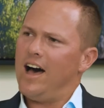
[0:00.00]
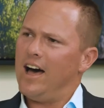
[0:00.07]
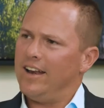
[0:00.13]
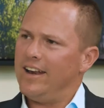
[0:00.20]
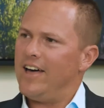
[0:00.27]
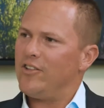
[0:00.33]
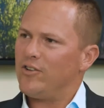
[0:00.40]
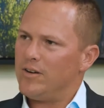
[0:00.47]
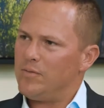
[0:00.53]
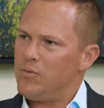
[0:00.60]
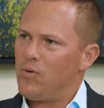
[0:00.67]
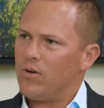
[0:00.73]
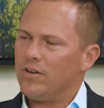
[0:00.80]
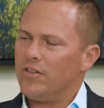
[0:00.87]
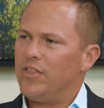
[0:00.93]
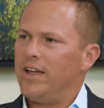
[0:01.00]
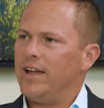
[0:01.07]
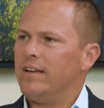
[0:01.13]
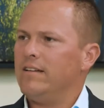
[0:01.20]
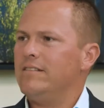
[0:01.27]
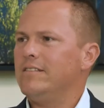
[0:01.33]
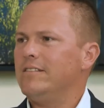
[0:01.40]
Another important
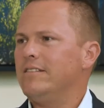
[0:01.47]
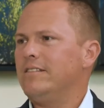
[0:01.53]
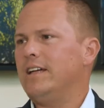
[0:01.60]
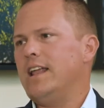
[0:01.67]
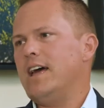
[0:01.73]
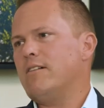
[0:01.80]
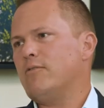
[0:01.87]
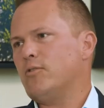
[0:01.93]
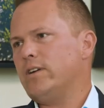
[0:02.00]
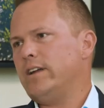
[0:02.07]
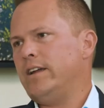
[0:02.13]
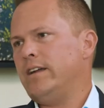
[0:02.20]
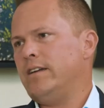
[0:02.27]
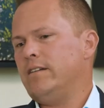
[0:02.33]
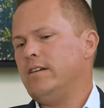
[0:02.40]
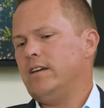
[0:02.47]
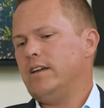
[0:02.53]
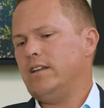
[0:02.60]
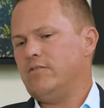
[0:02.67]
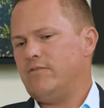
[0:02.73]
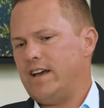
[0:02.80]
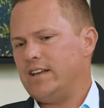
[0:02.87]
thing that every
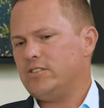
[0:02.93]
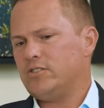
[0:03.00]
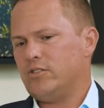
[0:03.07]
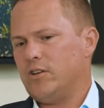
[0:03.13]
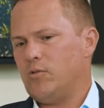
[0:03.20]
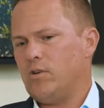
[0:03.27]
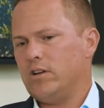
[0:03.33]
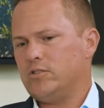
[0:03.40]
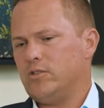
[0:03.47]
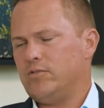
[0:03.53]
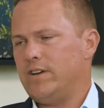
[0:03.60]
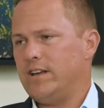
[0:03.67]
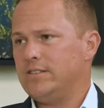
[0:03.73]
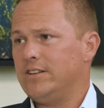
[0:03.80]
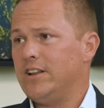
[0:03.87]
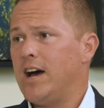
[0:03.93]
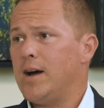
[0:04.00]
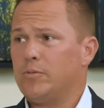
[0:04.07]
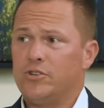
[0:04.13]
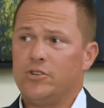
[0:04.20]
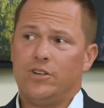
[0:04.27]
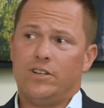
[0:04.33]
investor that wants to invest into
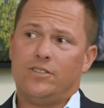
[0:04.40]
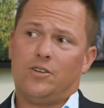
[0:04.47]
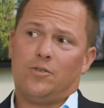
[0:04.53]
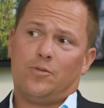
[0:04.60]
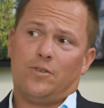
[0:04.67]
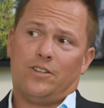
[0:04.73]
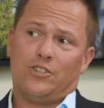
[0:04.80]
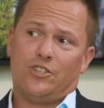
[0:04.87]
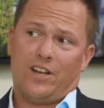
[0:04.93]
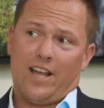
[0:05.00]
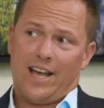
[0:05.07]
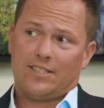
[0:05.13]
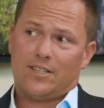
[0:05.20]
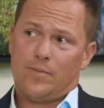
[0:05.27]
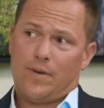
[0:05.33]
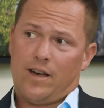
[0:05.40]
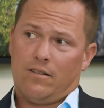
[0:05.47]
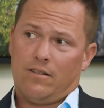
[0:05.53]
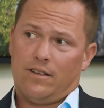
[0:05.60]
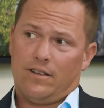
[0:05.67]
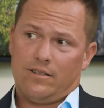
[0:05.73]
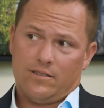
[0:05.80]
Opportunity Zone funds should ask
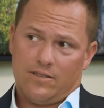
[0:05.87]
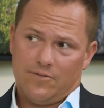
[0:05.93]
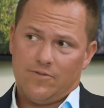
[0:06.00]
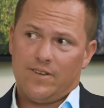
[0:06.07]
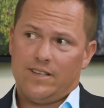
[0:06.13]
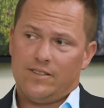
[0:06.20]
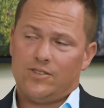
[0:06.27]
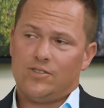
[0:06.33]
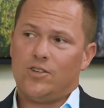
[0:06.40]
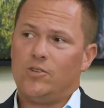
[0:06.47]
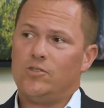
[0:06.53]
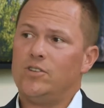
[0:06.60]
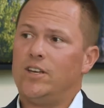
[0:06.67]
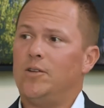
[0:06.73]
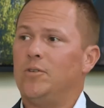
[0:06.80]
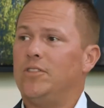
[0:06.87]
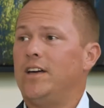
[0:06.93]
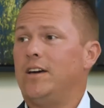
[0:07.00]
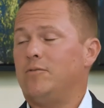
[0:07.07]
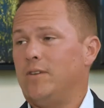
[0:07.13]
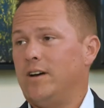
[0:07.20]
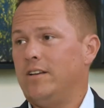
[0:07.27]
about is the fees associated with
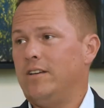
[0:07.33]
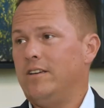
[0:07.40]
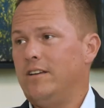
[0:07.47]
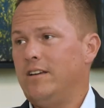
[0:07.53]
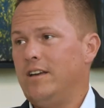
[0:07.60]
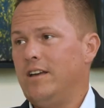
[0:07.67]
that fund.